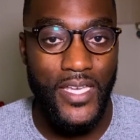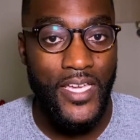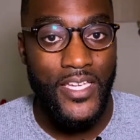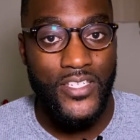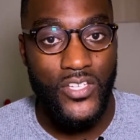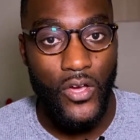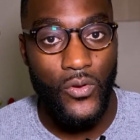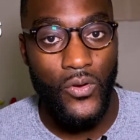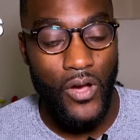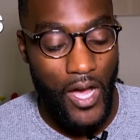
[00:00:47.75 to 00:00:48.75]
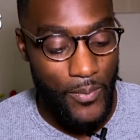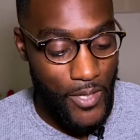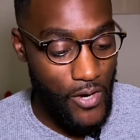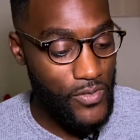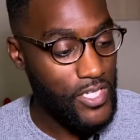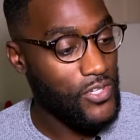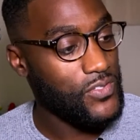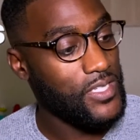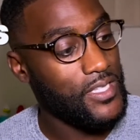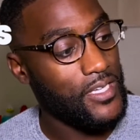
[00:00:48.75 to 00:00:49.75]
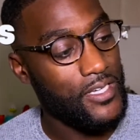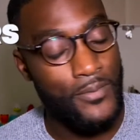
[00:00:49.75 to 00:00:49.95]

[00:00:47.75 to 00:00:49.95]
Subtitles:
So I'm currently using the